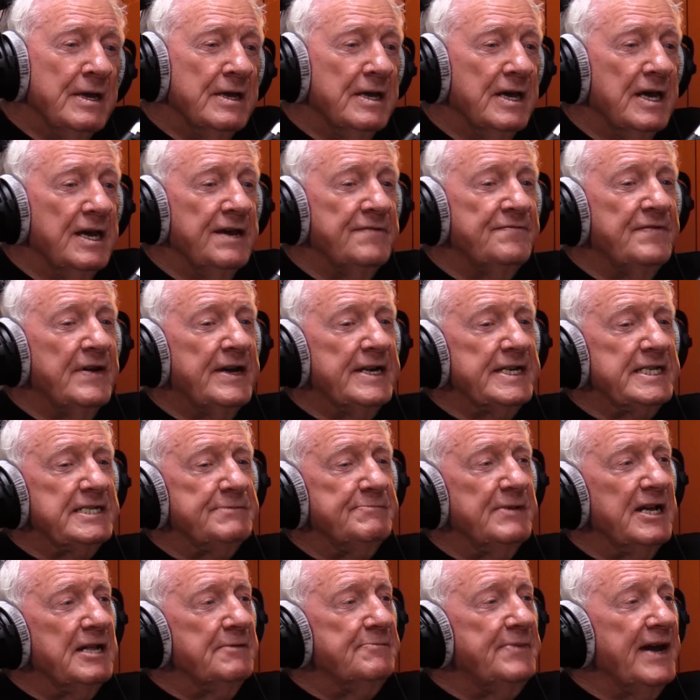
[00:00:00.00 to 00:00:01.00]
If I
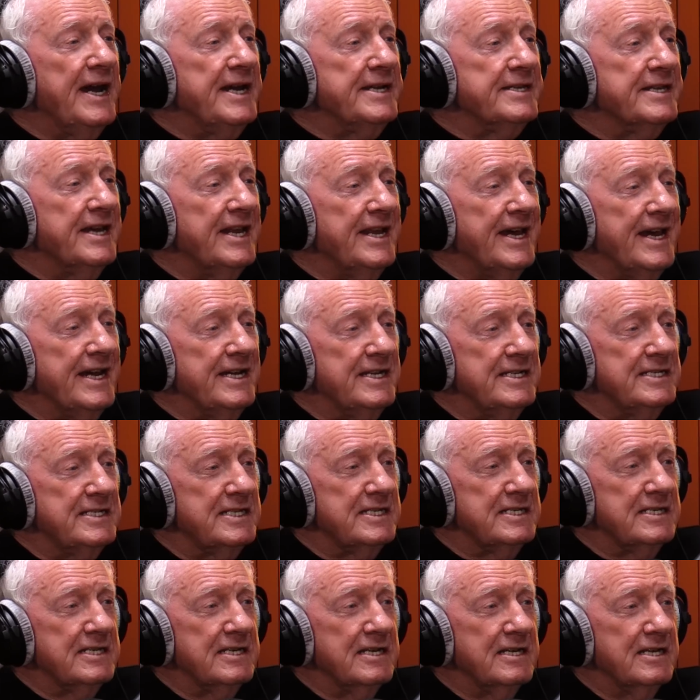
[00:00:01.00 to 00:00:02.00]
smell bacon and
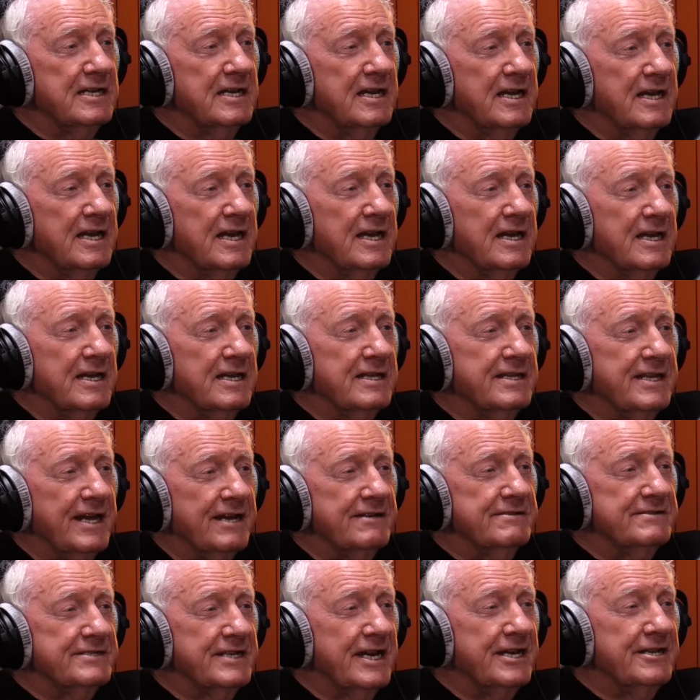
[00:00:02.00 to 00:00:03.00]
eggs
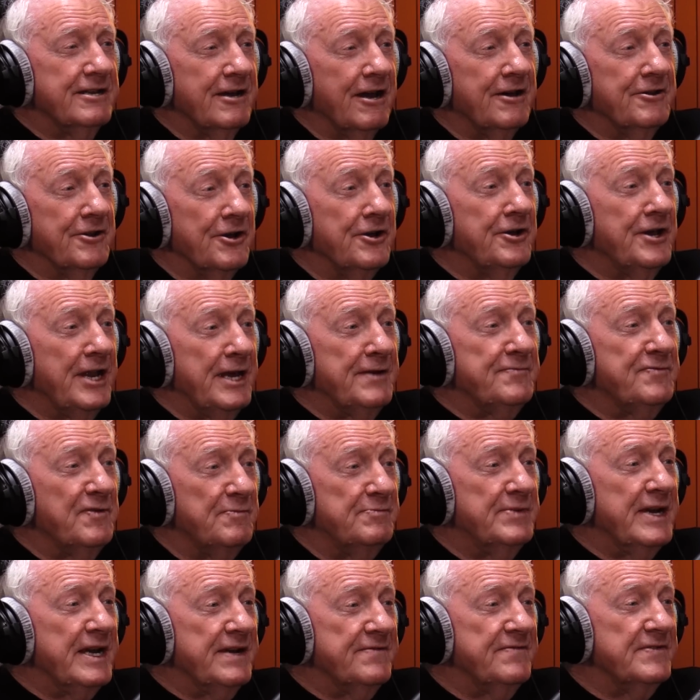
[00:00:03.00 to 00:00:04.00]
down, and I go down for
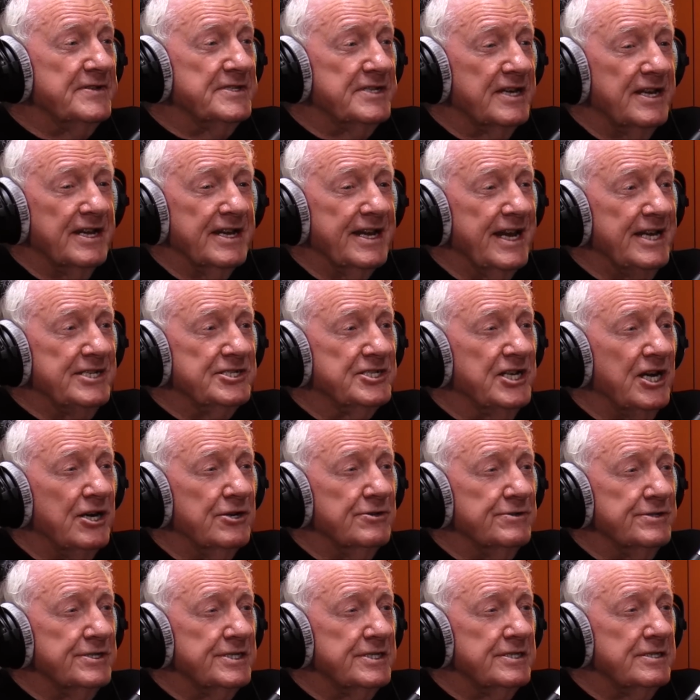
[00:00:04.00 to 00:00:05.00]
breakfast and I get
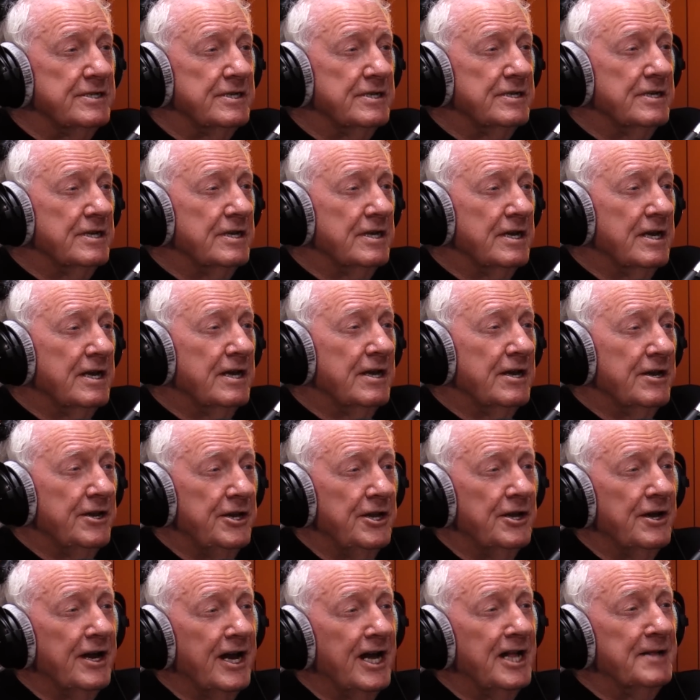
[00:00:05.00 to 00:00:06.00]
toast,
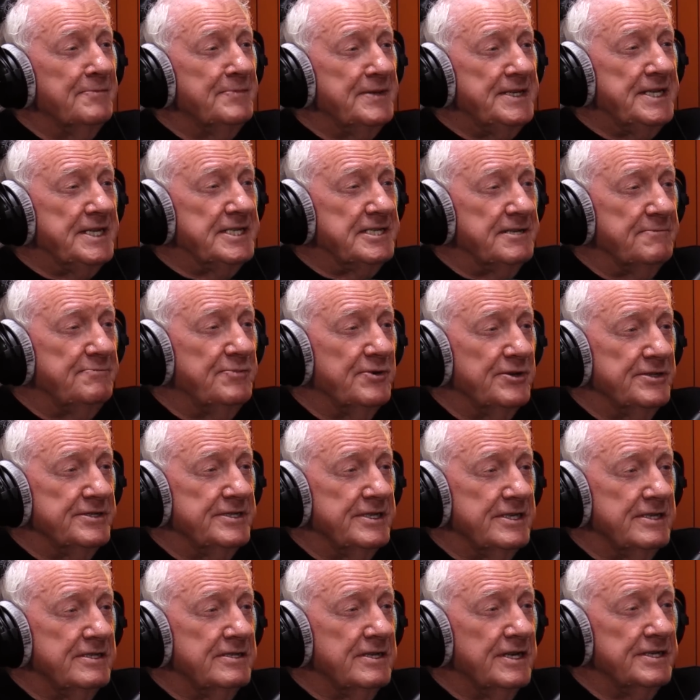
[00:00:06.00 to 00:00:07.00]
I'll be
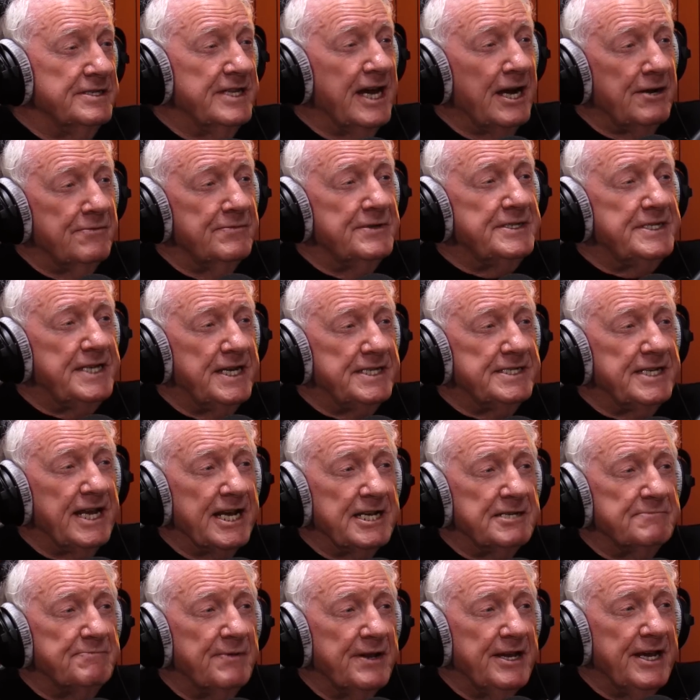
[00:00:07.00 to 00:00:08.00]
disappointed. And that was his
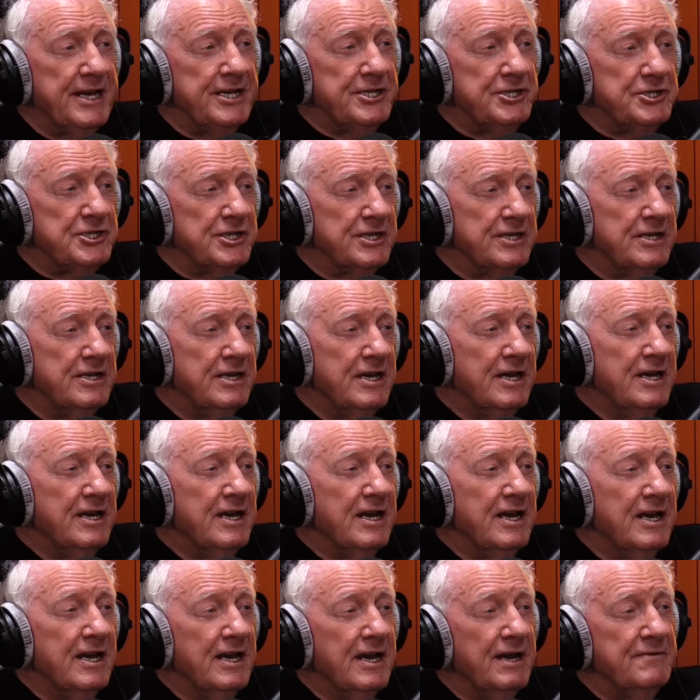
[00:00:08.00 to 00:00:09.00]
explanation
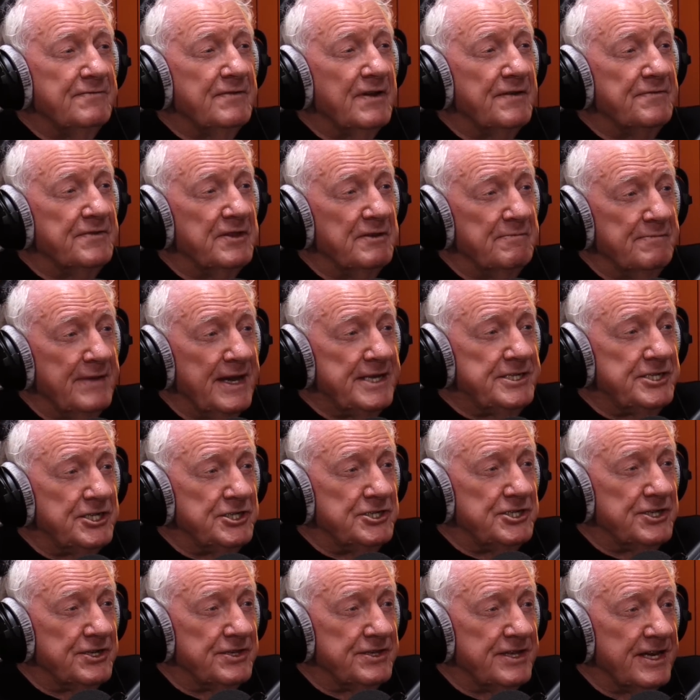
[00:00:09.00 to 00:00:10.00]
of the
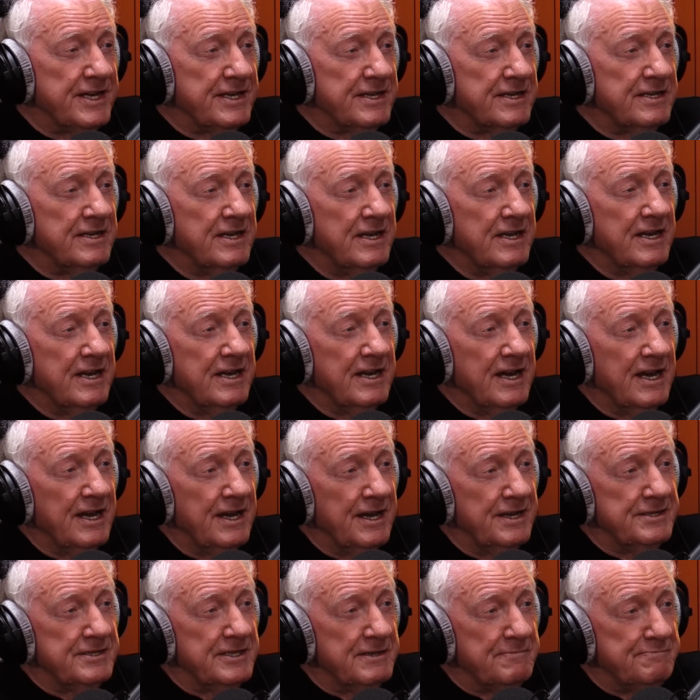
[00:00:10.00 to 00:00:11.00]
messenger thing
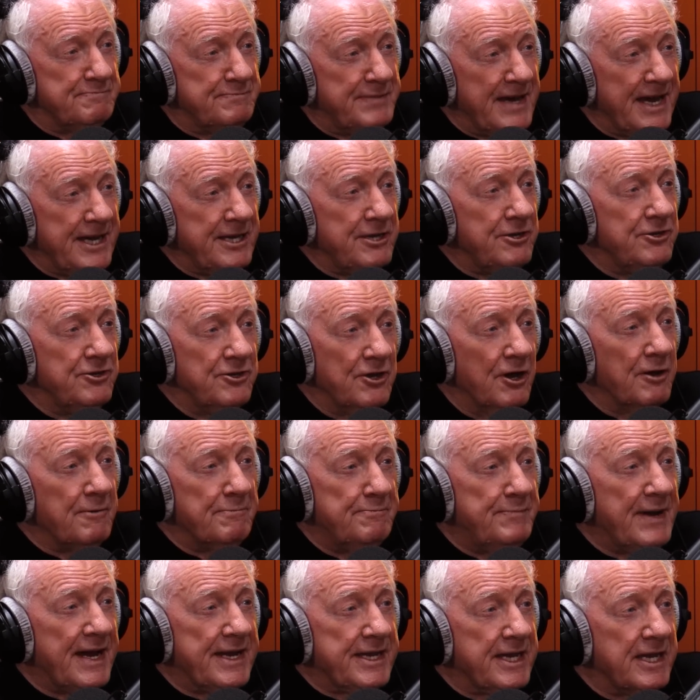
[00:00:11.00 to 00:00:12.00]
and the bait
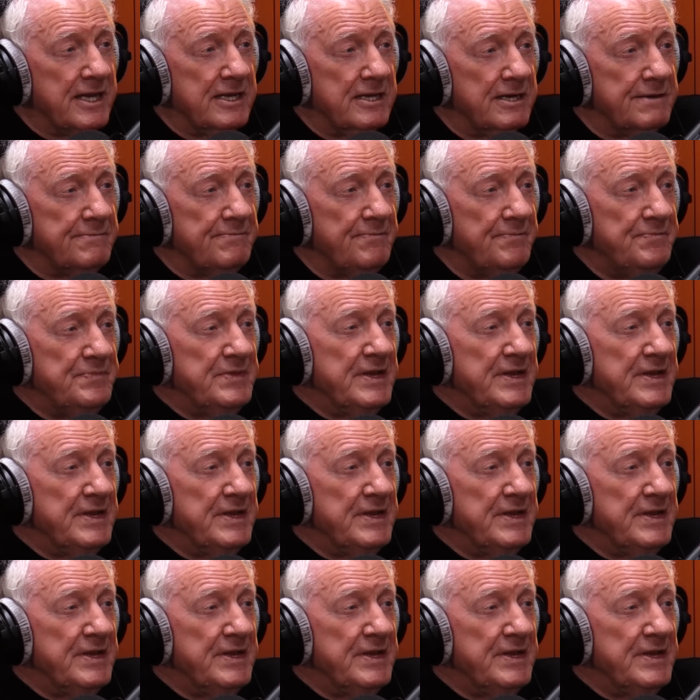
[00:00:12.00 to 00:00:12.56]
not backing up